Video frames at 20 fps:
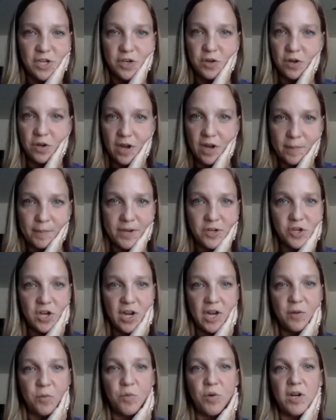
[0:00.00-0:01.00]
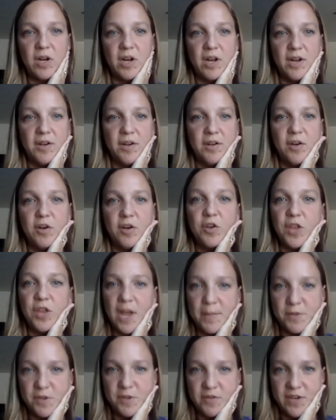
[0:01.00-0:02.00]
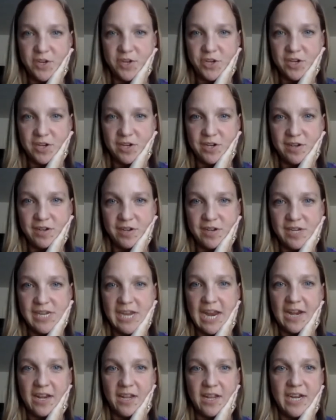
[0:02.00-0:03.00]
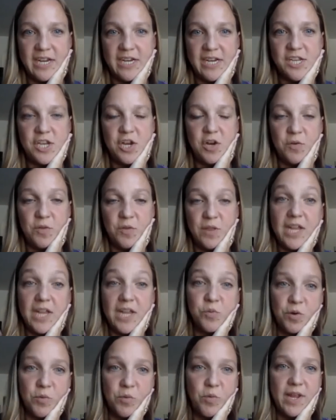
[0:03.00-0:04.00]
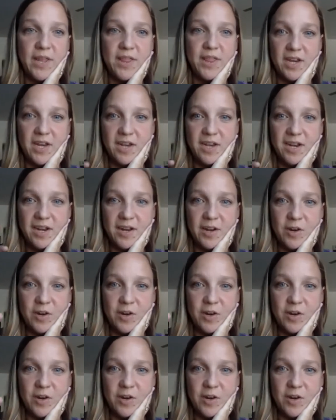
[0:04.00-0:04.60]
So I mentioned I work on Earth observation satellites. So that's one way that